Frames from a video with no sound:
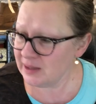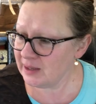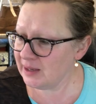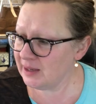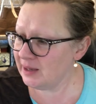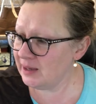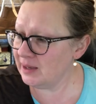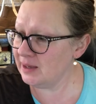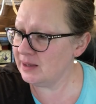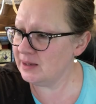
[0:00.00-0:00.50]

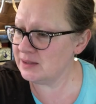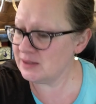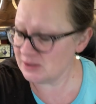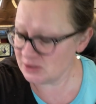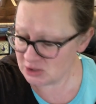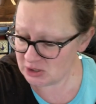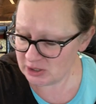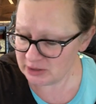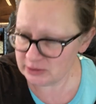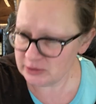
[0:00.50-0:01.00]
And
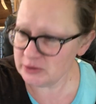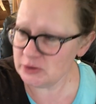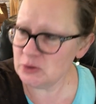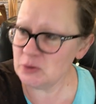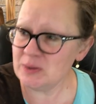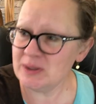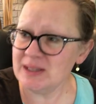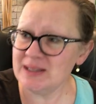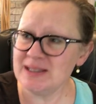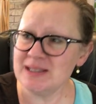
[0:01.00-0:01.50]
Cheryl,
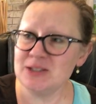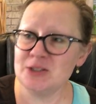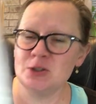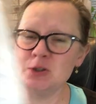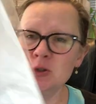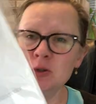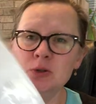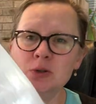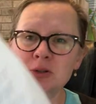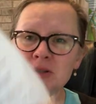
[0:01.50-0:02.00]
you get this
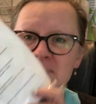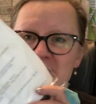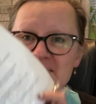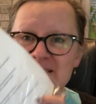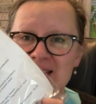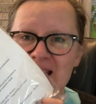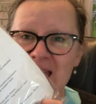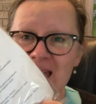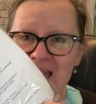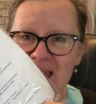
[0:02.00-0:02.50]
cool
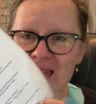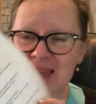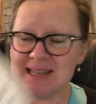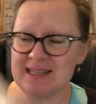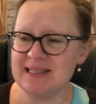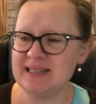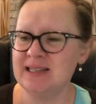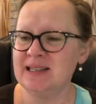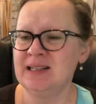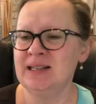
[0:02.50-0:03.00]

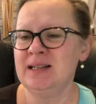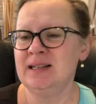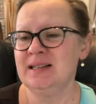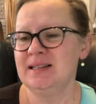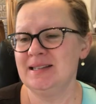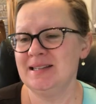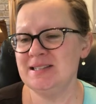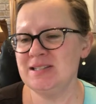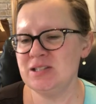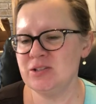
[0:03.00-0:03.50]
set
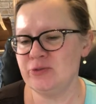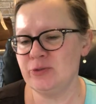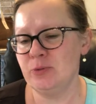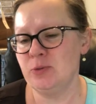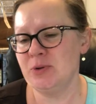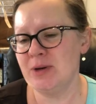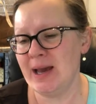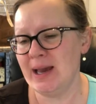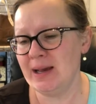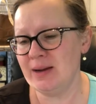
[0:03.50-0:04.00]
this is
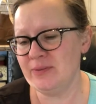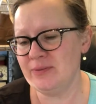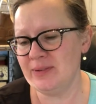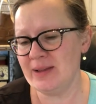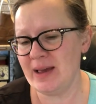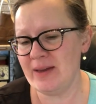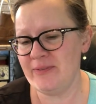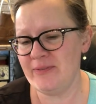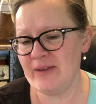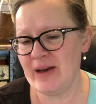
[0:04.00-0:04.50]
from
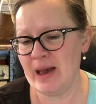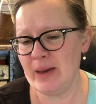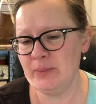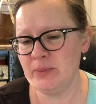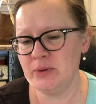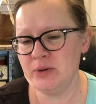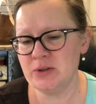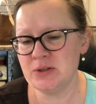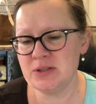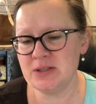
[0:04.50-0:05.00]
Dragonfly
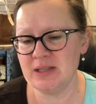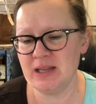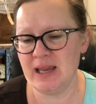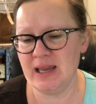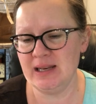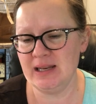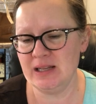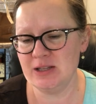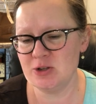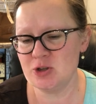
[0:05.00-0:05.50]
Fibers,
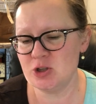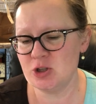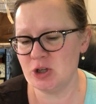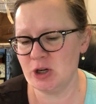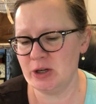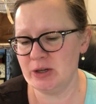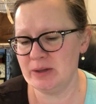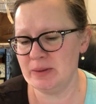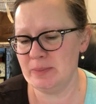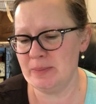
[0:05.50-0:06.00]
and it's
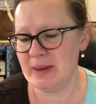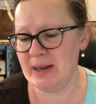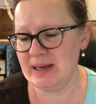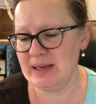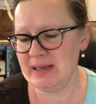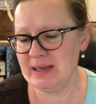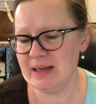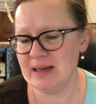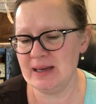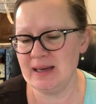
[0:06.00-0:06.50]
Shark
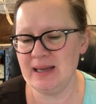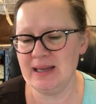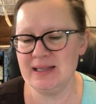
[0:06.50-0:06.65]
Mania.